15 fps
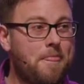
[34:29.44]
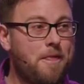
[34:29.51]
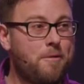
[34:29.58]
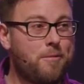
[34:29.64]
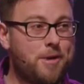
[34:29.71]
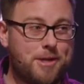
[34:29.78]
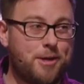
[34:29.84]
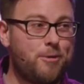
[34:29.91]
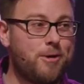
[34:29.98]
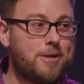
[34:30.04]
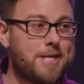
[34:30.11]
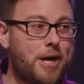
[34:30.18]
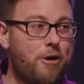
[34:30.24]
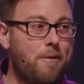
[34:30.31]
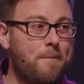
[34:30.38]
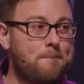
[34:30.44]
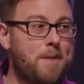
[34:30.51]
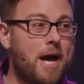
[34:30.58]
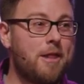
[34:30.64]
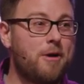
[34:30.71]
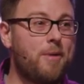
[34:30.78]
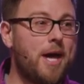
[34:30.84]
With the Lord's help. And
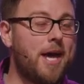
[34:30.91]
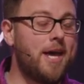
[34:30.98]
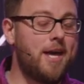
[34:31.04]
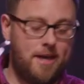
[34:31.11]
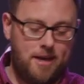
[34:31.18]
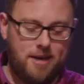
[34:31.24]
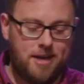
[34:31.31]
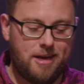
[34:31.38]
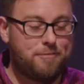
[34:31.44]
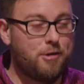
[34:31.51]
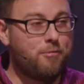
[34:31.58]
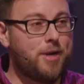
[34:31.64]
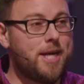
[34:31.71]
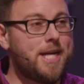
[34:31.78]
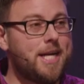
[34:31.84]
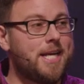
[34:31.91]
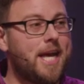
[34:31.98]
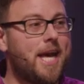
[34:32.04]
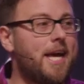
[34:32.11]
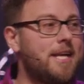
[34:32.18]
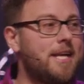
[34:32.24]
by the way, if you read it again,